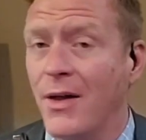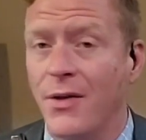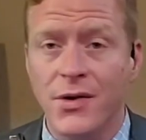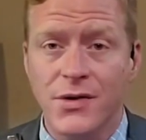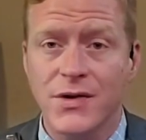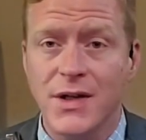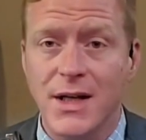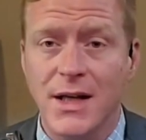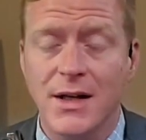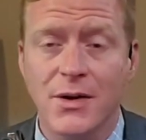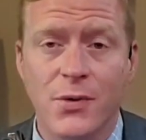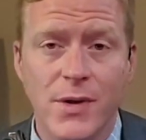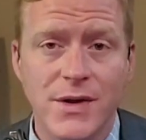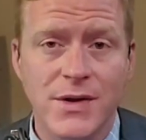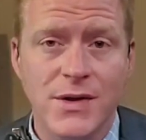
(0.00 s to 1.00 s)
they're seeing
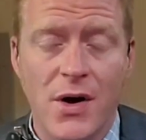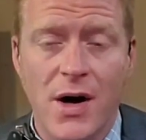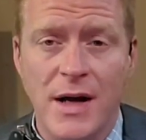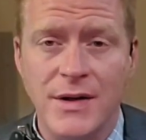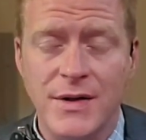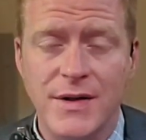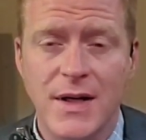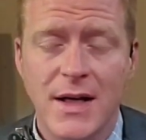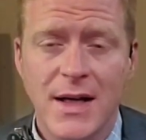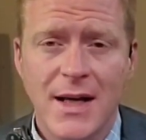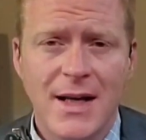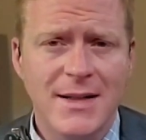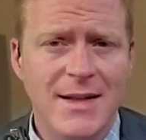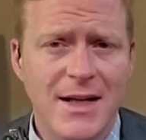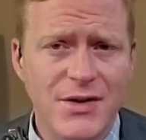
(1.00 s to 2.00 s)
increased
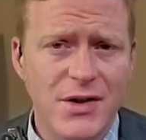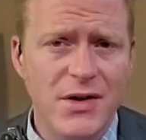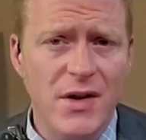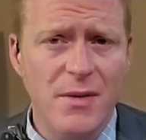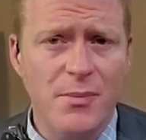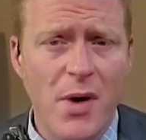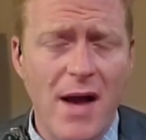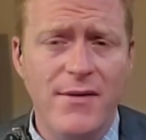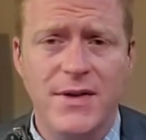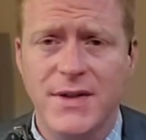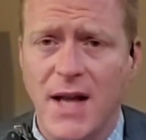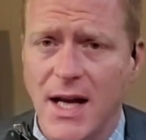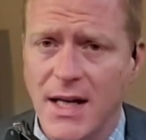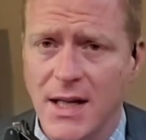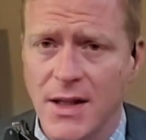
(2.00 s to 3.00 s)
costs. It's not just on the private
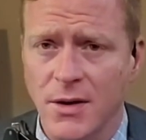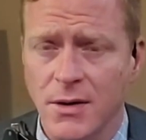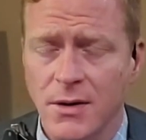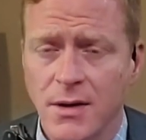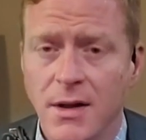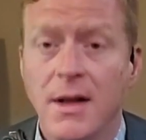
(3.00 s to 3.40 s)
side either.